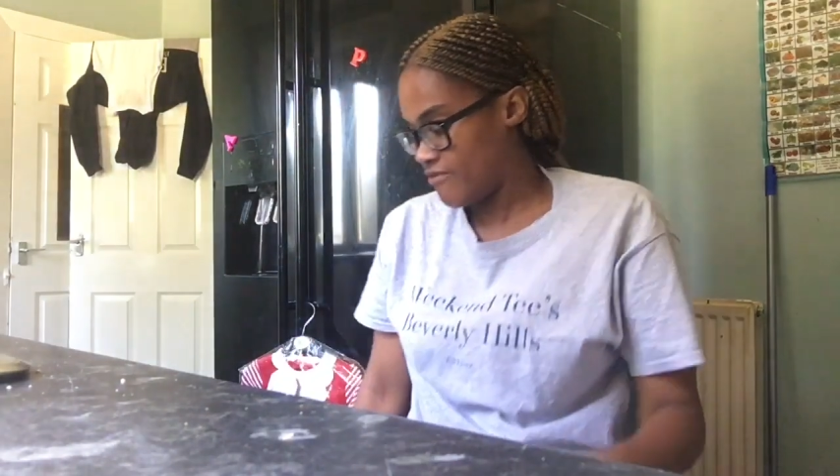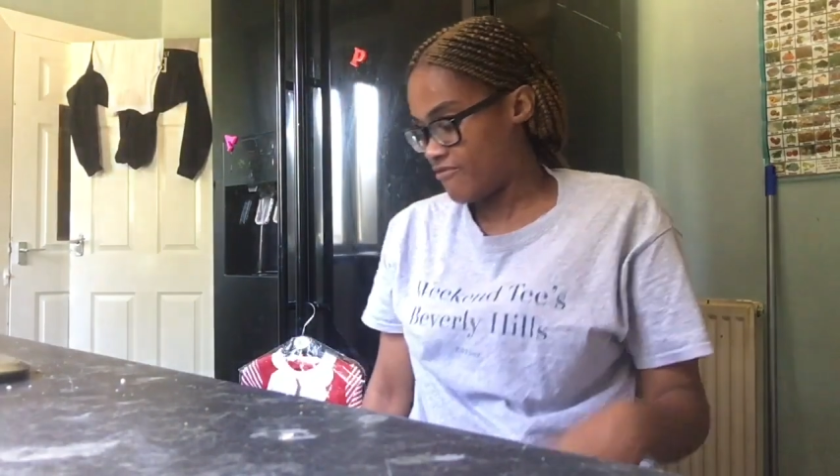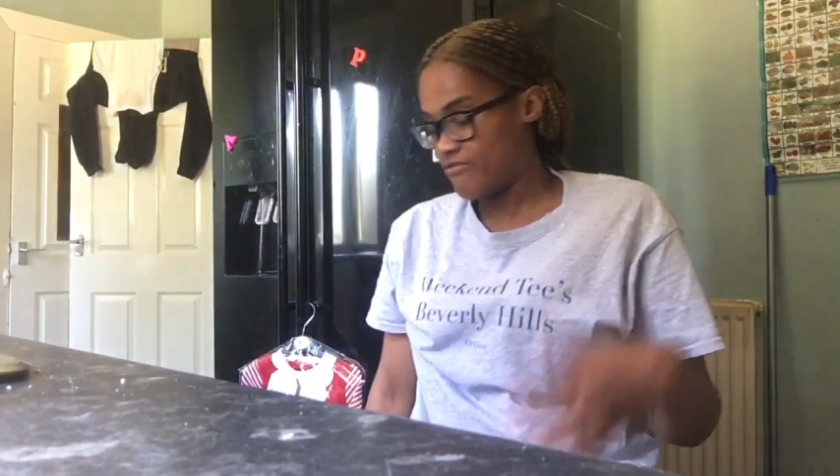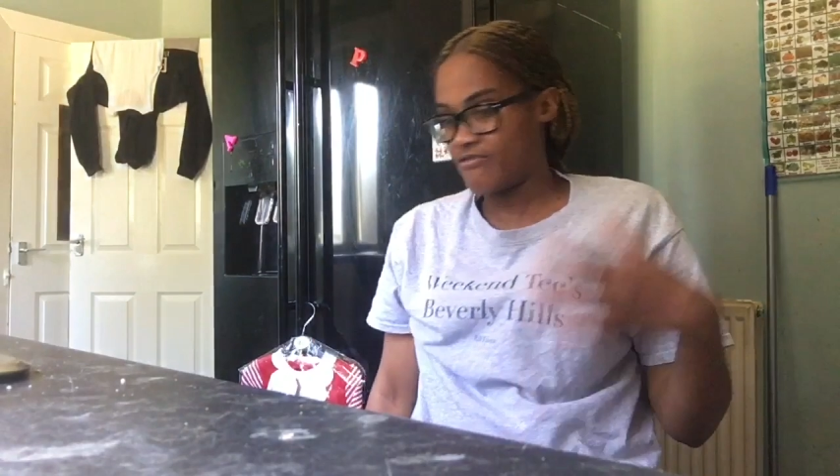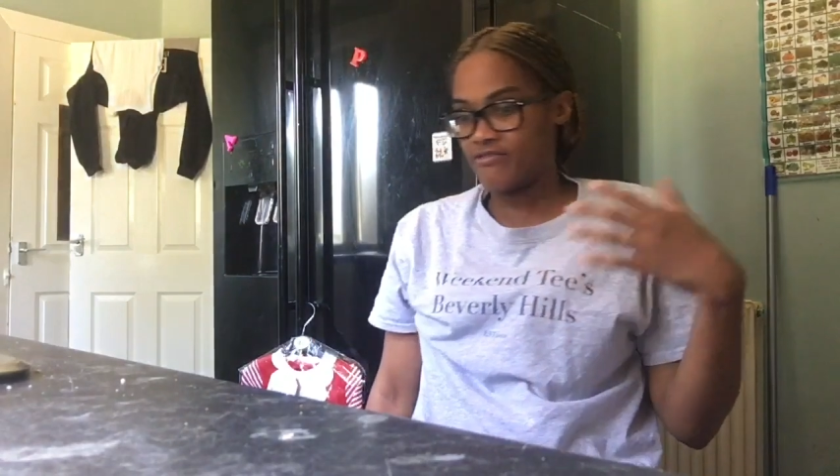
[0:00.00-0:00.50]

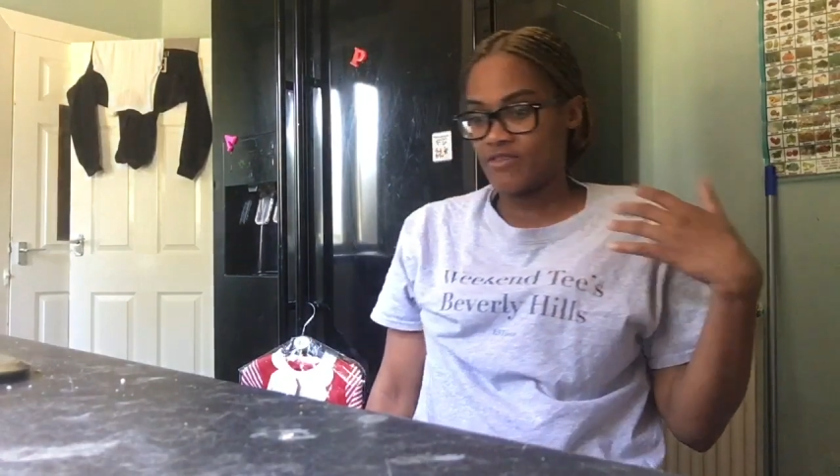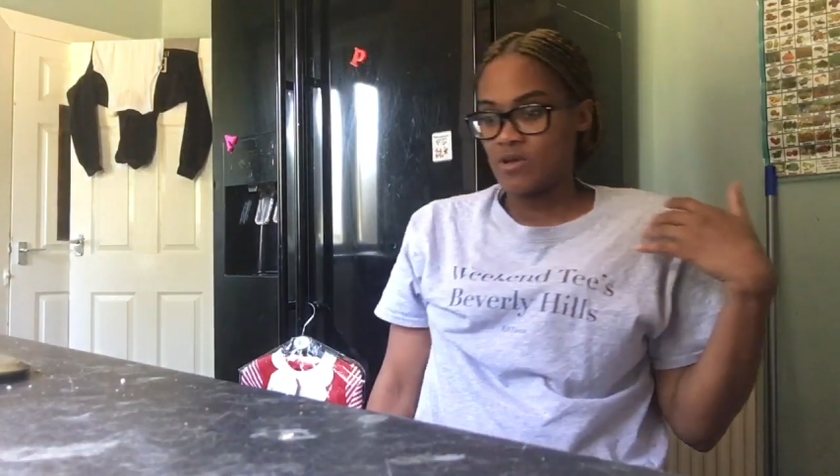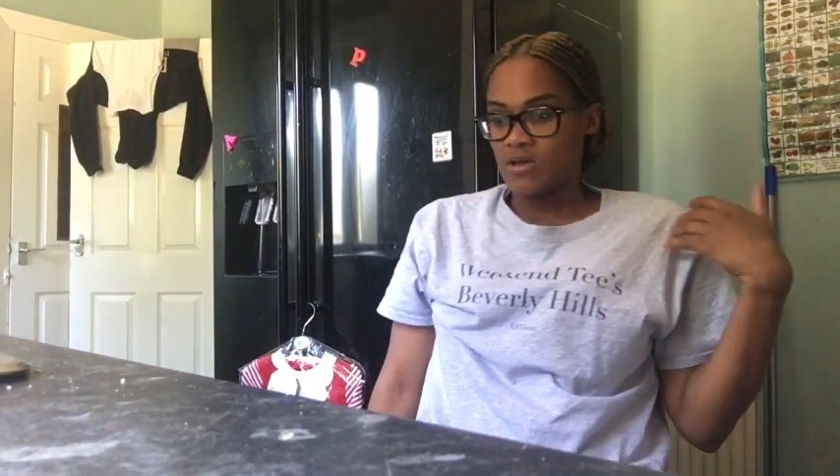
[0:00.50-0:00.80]
if